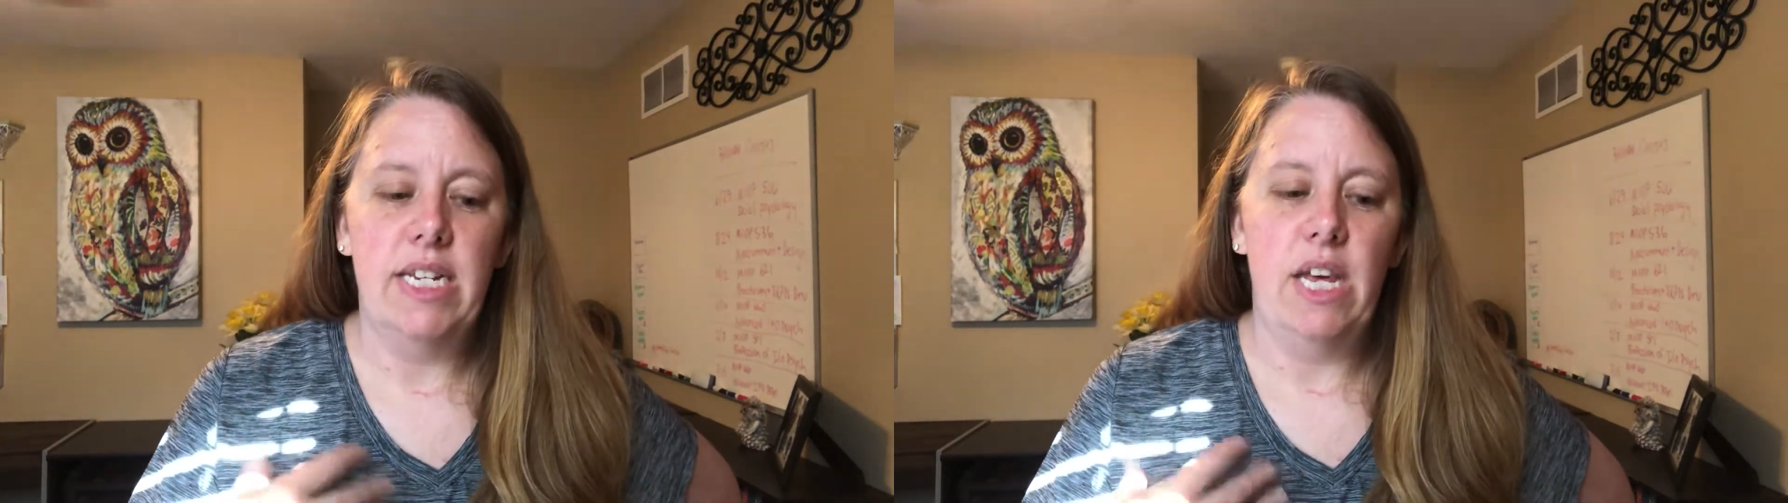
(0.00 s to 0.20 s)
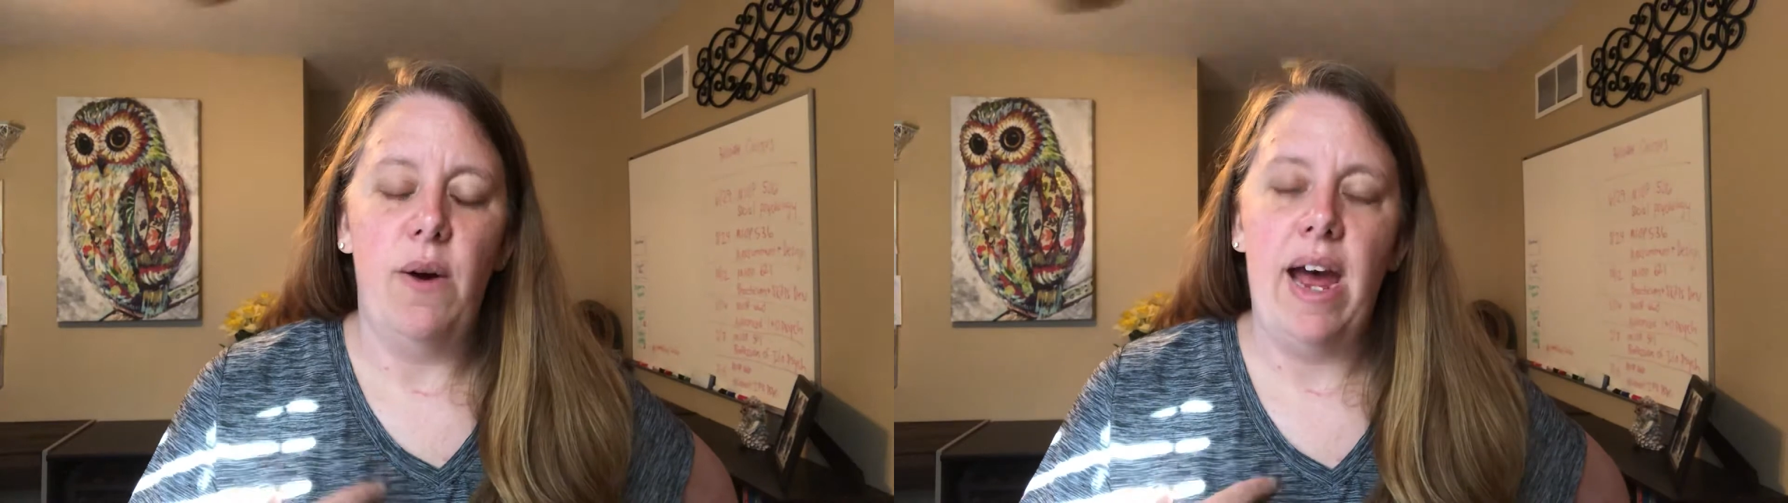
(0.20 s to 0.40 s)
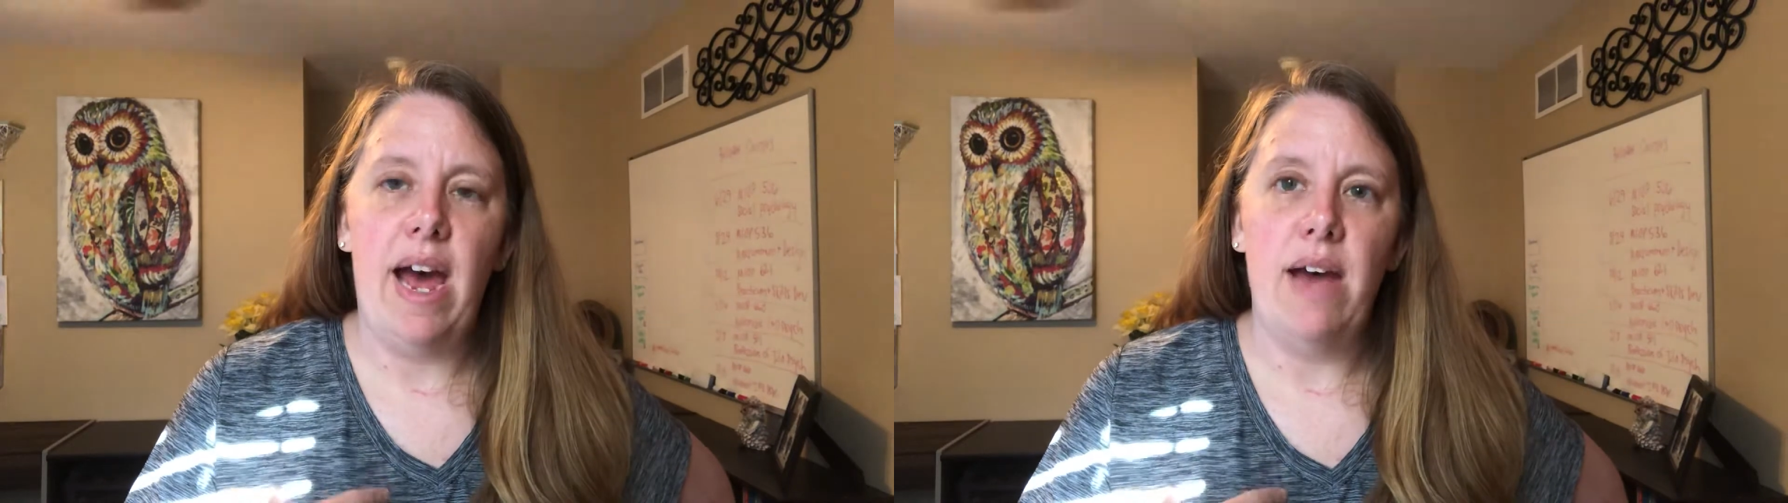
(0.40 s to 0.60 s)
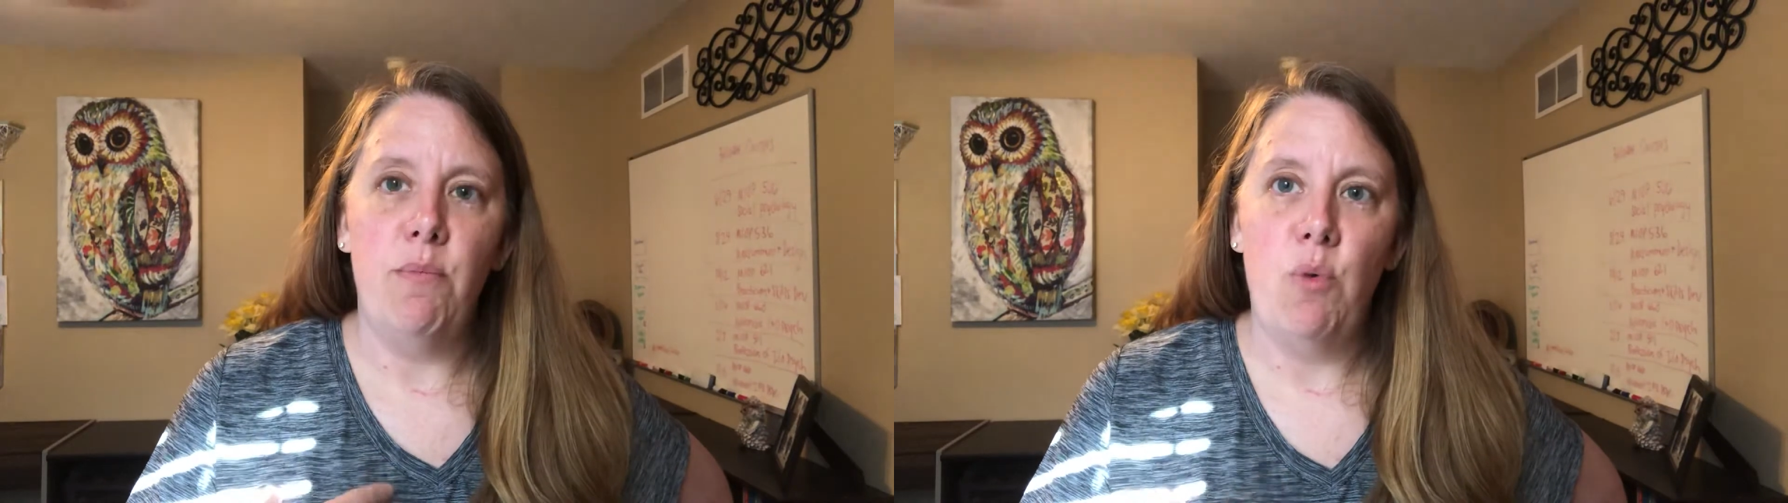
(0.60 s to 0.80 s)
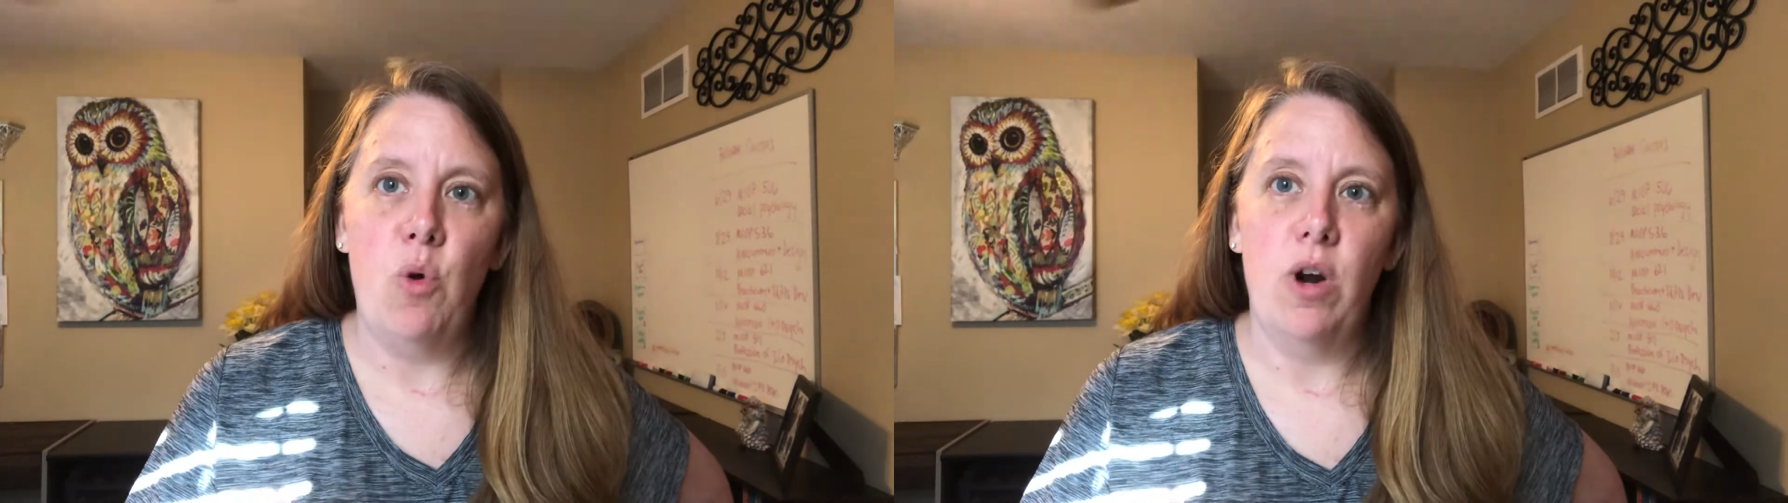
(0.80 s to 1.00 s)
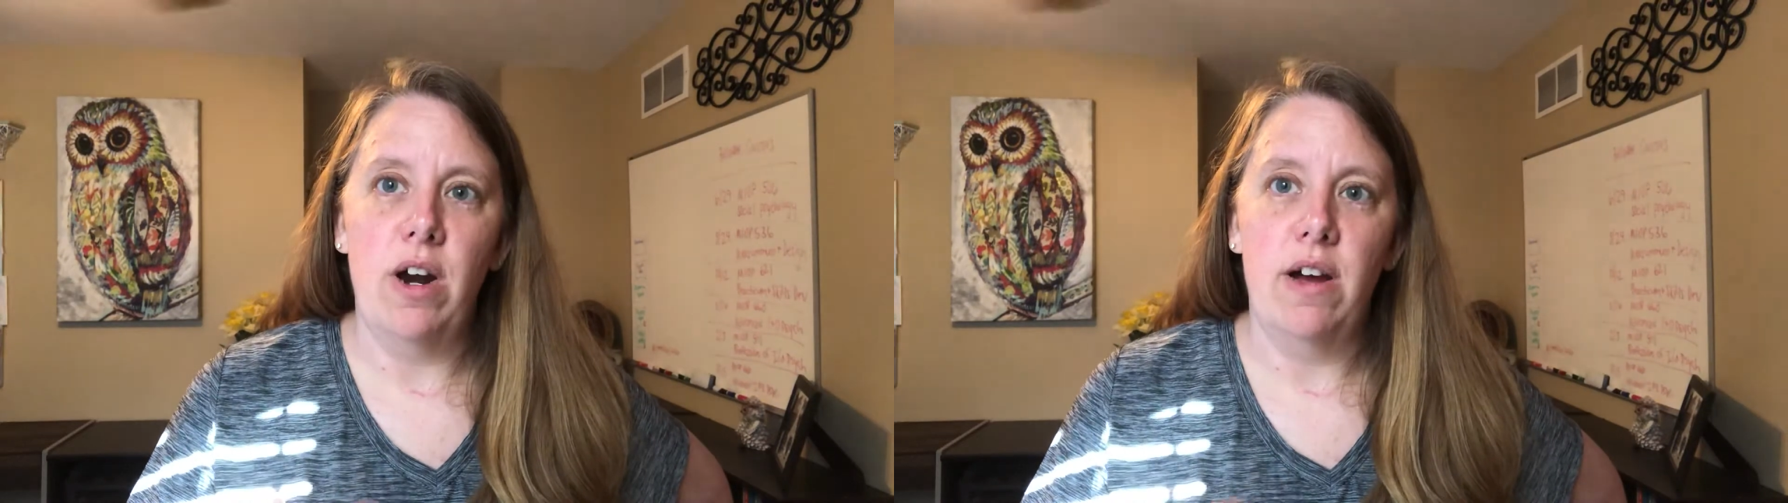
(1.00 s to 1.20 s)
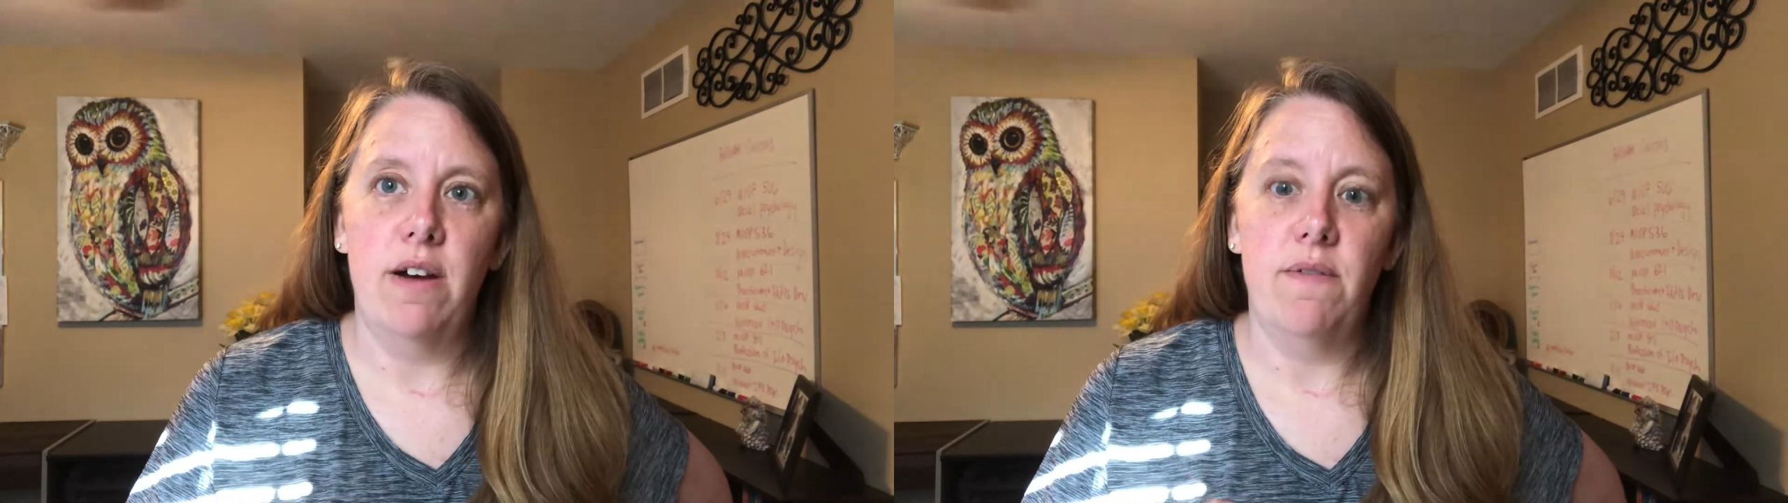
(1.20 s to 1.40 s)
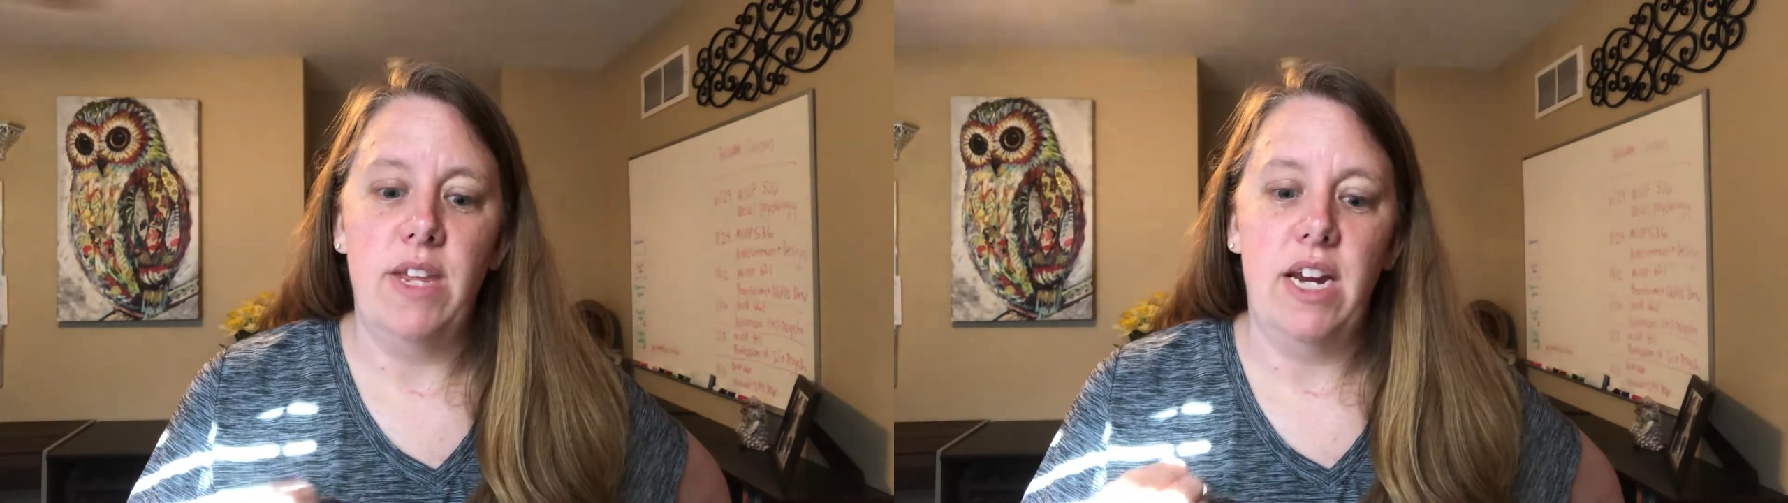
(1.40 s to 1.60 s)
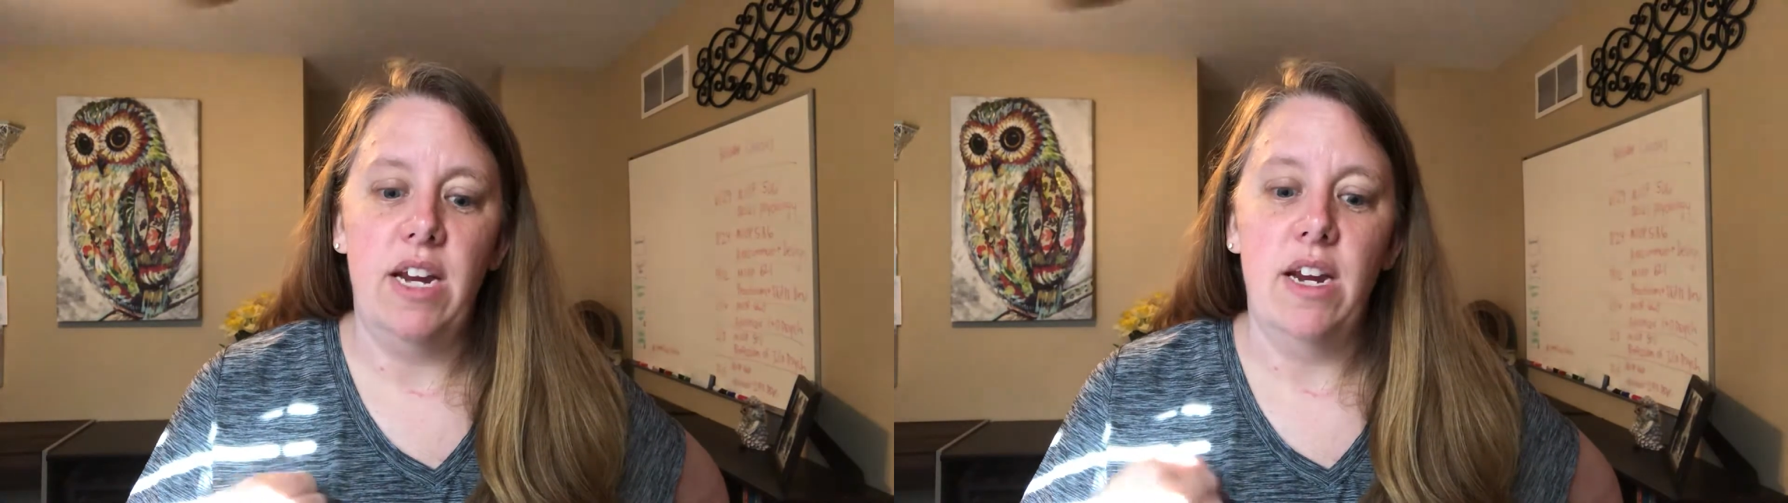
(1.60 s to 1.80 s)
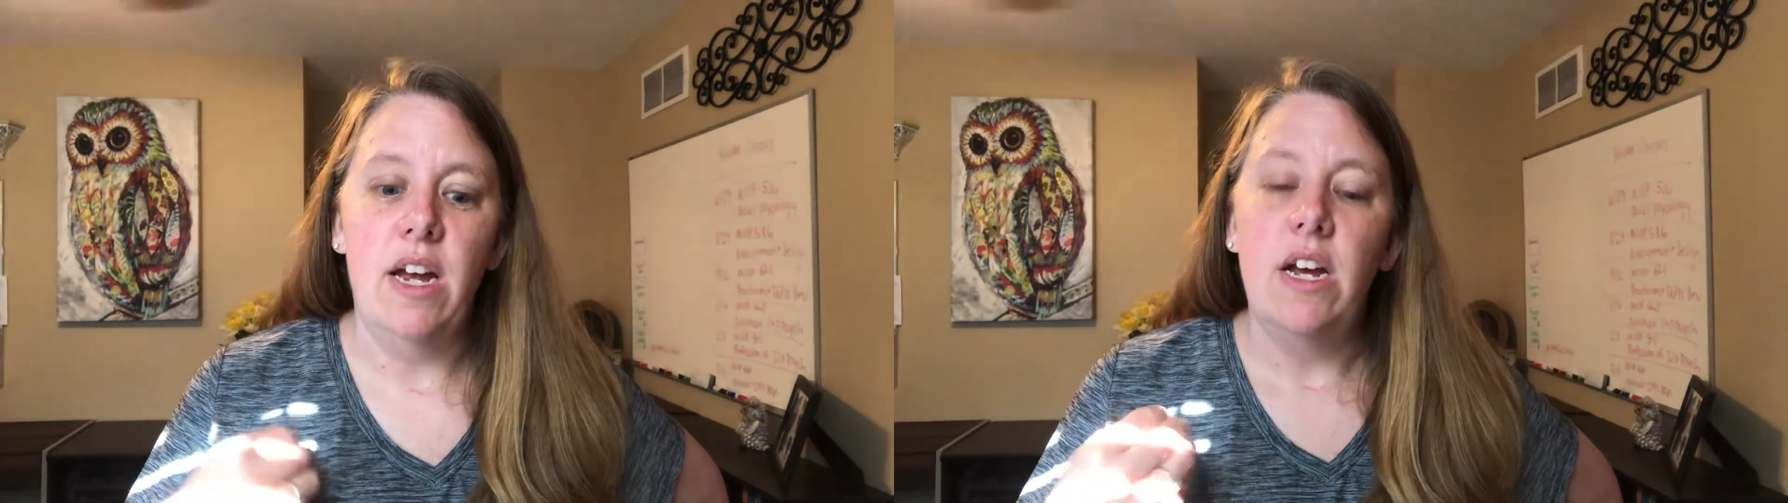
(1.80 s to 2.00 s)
they'll add more of the